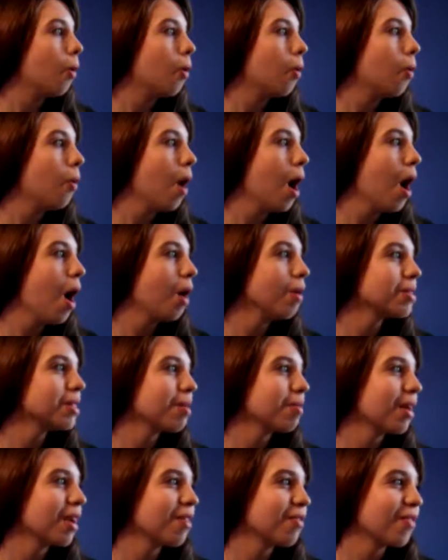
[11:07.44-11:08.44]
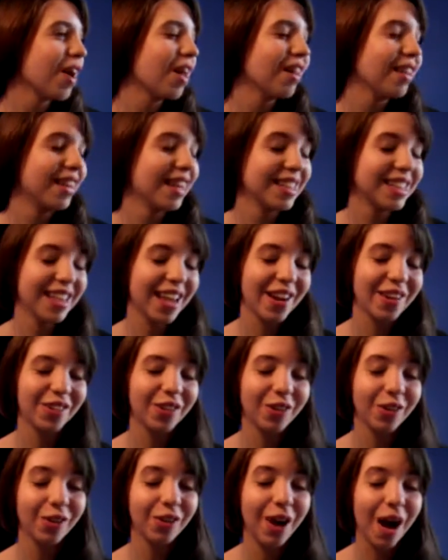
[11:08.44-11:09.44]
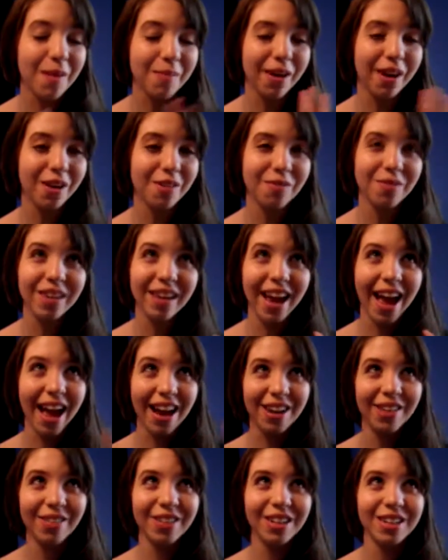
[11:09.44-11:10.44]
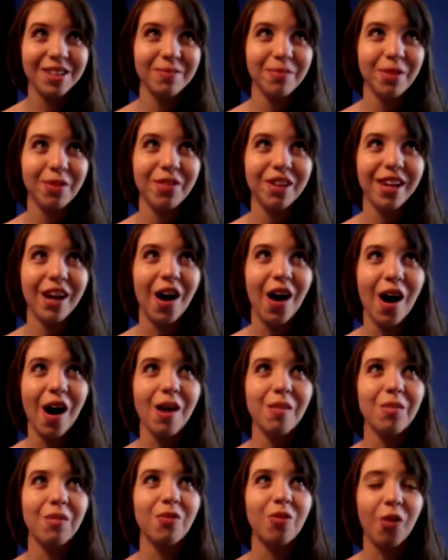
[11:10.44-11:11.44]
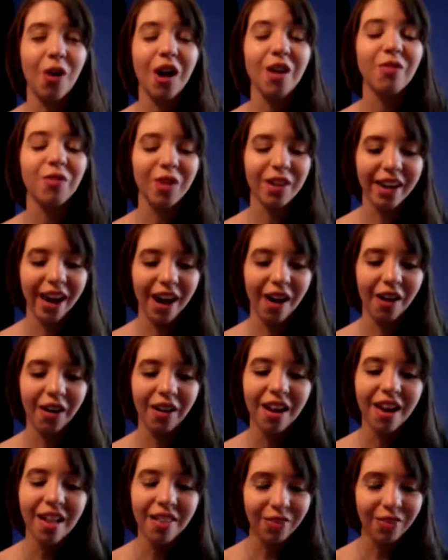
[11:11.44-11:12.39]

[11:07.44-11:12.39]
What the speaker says: Whoa, something fell and that scared the crap out of me. Anyways, moving on before I freak out.